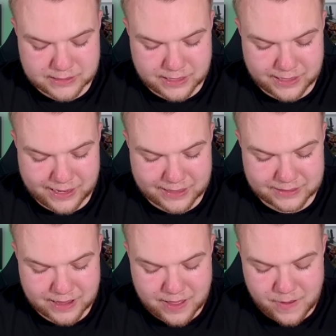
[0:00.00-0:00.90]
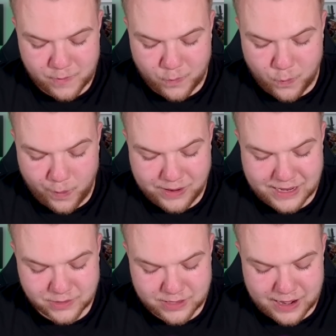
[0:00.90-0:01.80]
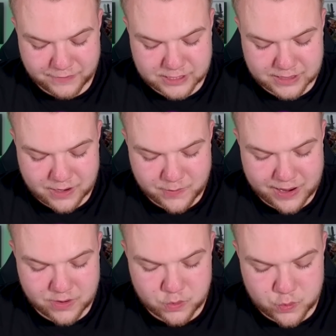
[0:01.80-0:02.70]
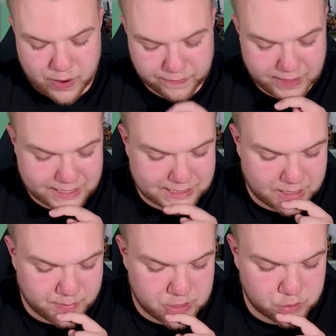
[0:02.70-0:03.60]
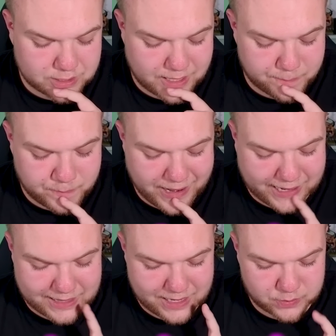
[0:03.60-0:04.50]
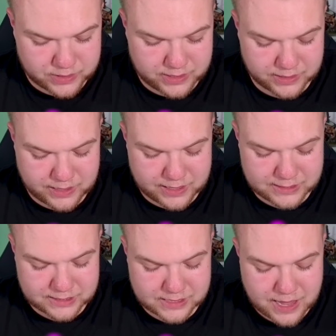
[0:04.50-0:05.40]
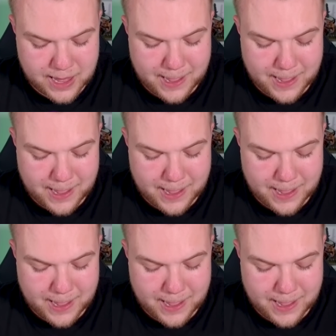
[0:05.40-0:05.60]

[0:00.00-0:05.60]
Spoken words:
Is gonna get one hit on the left side tower, and ooh, I think he's gonna be using a Pekka deck right here, guys.